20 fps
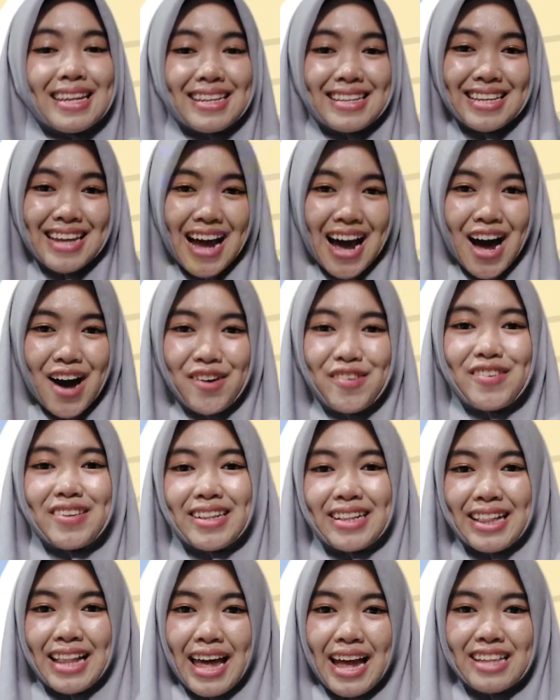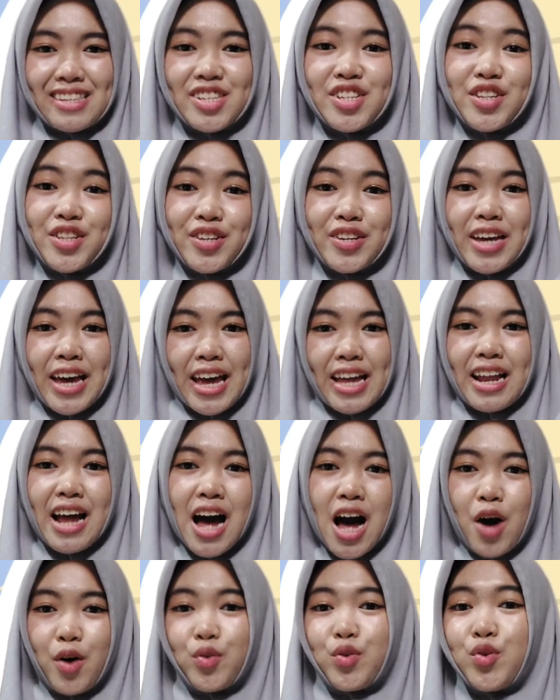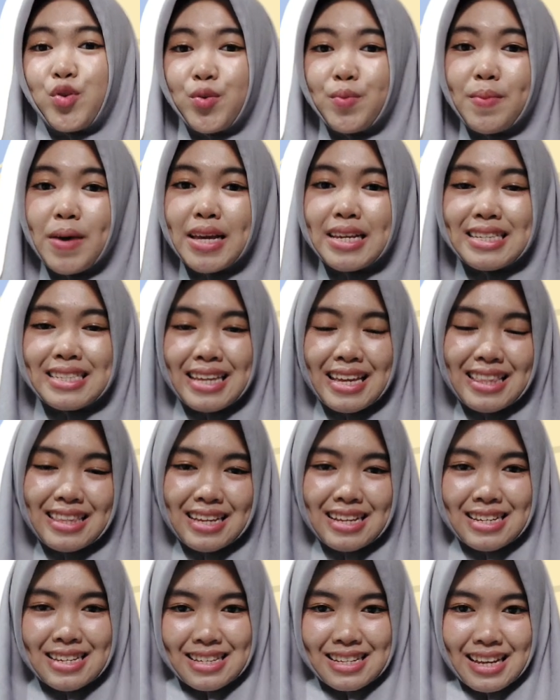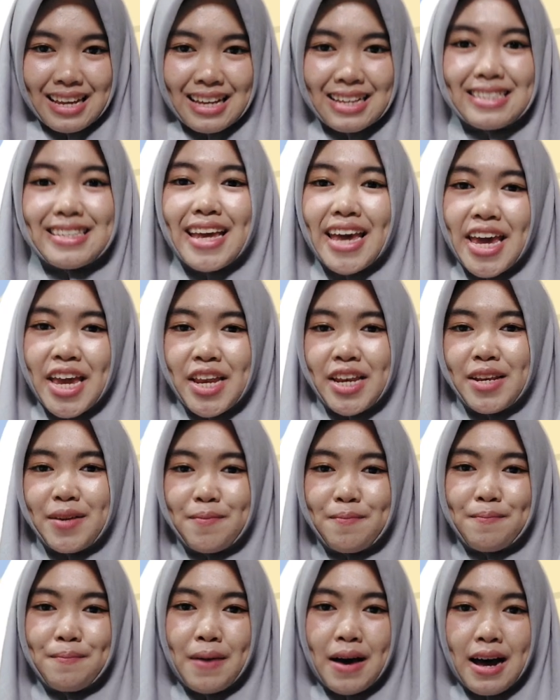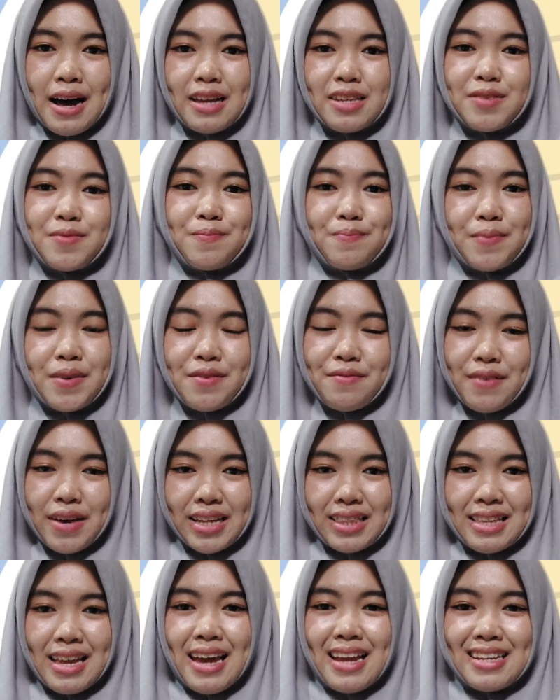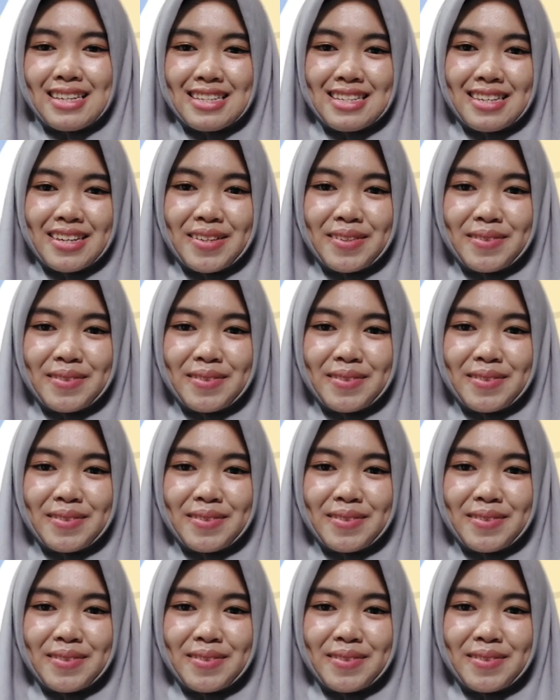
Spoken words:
Now, let's look at how to make sentences in the past perfect tense.